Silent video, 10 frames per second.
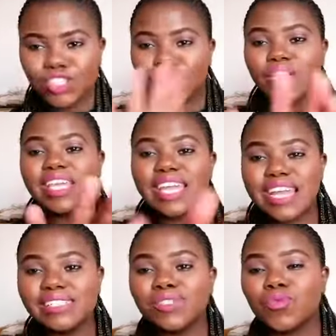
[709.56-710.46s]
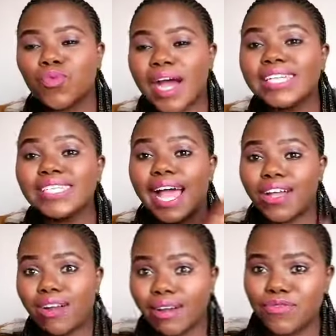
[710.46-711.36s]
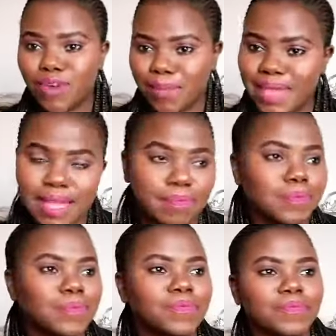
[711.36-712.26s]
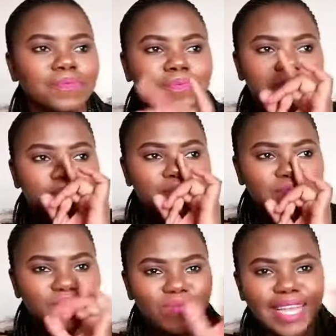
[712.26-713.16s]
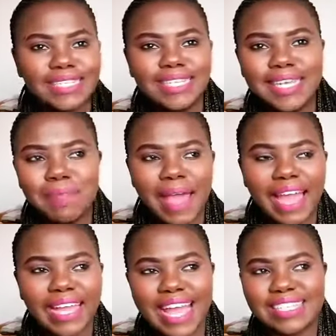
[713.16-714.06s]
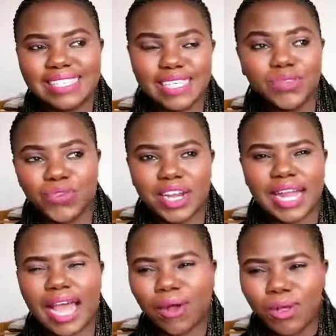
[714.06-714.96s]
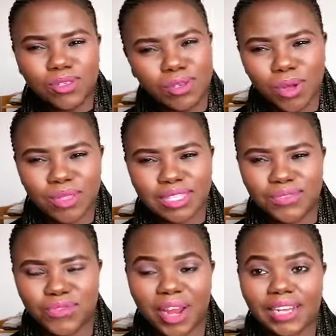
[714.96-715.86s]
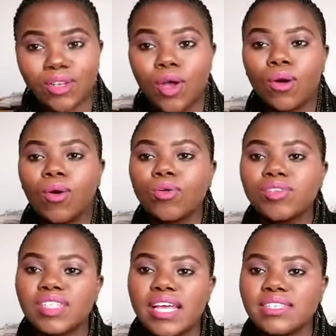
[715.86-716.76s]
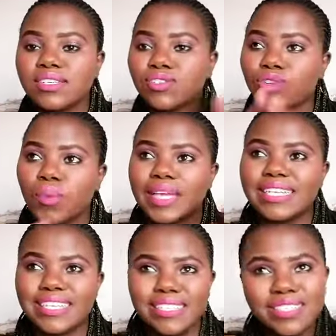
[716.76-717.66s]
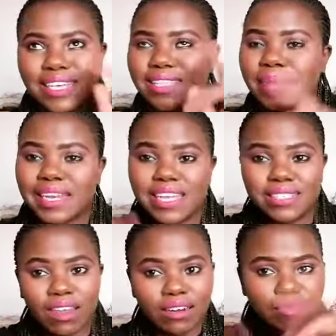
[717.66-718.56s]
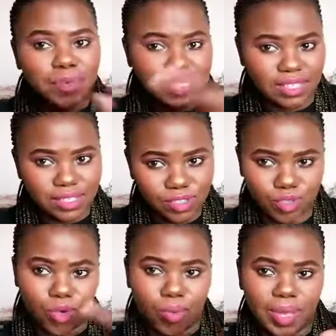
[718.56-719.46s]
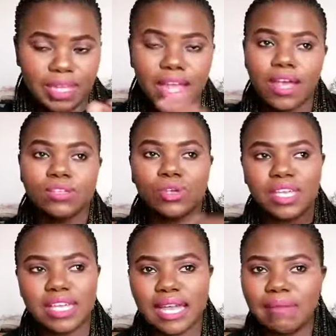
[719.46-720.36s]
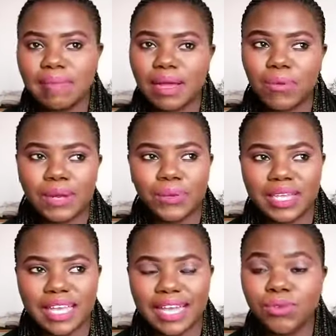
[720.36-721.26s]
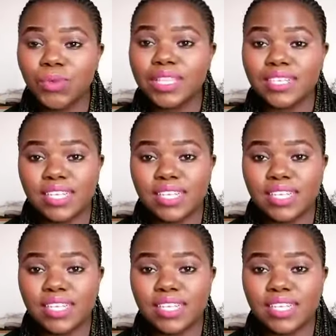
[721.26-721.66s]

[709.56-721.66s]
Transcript: so here's what I got from him. T-Bag has this friend. I also know this friend who stays in Joburg. He doesn't stay there, but he has a lot of business in Joburg. So he came back one weekend with a